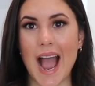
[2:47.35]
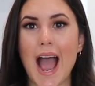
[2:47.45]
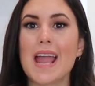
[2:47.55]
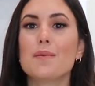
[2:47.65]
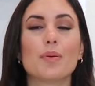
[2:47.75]

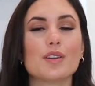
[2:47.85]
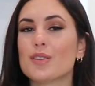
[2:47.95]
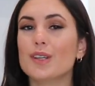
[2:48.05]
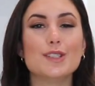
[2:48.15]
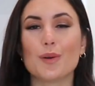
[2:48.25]
I
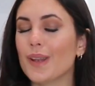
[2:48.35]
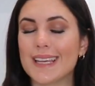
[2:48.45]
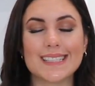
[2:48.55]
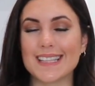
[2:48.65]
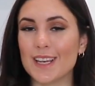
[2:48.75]
personally don't
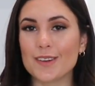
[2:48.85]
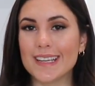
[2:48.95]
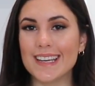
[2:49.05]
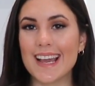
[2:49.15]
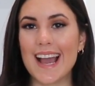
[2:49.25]
like
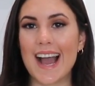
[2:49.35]
celery.